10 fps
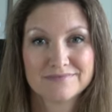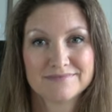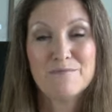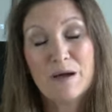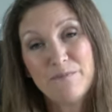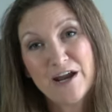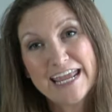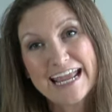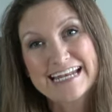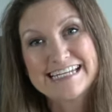And by
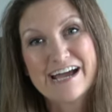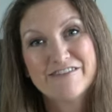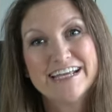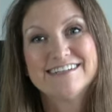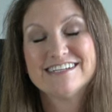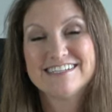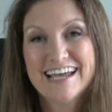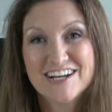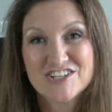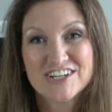breaking it down into
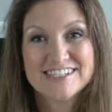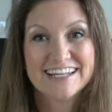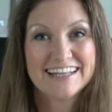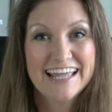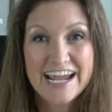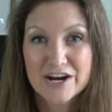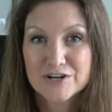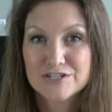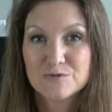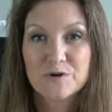sections and layers,